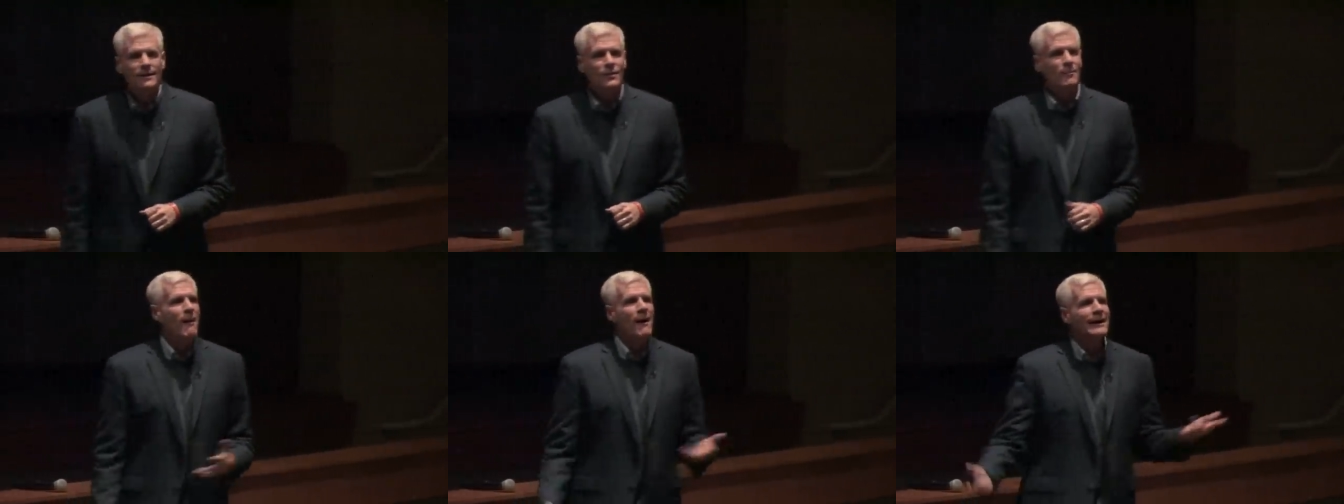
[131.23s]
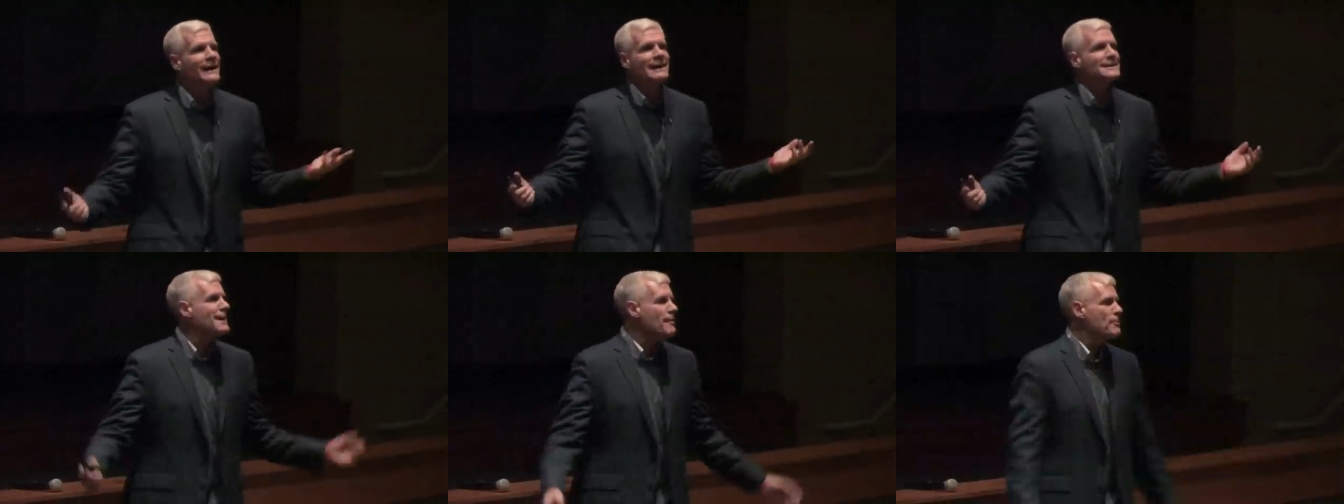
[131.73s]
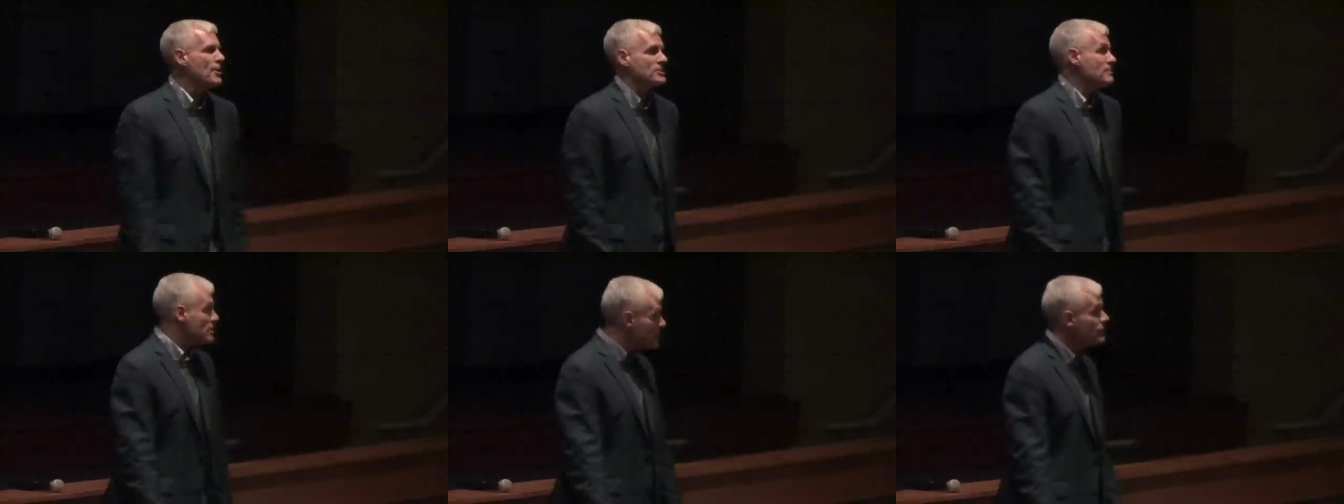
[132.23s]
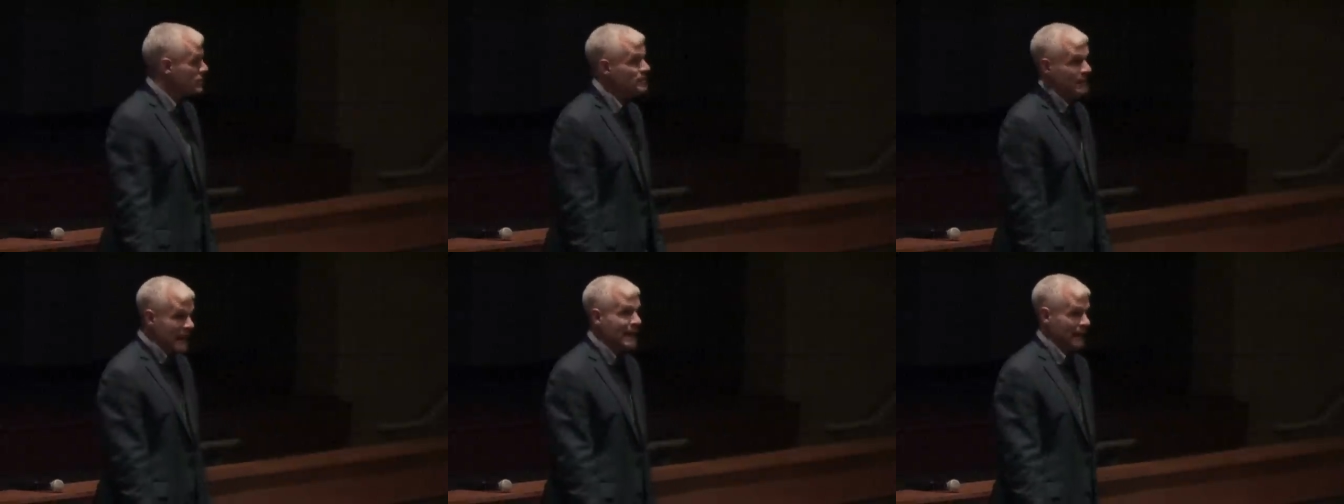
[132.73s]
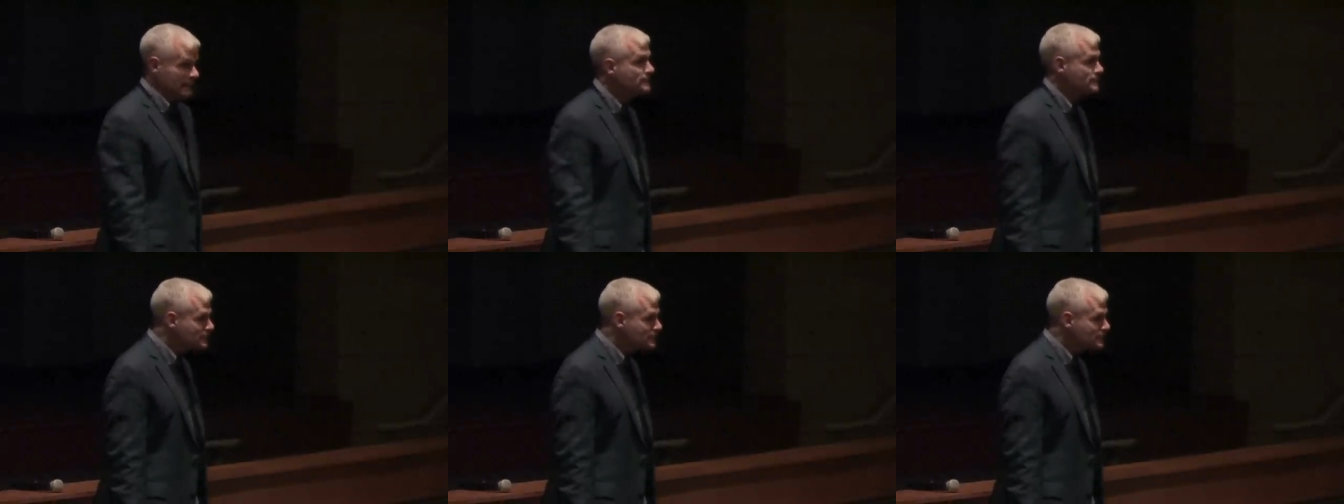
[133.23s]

The monkey gets up there, especially if there's a banana.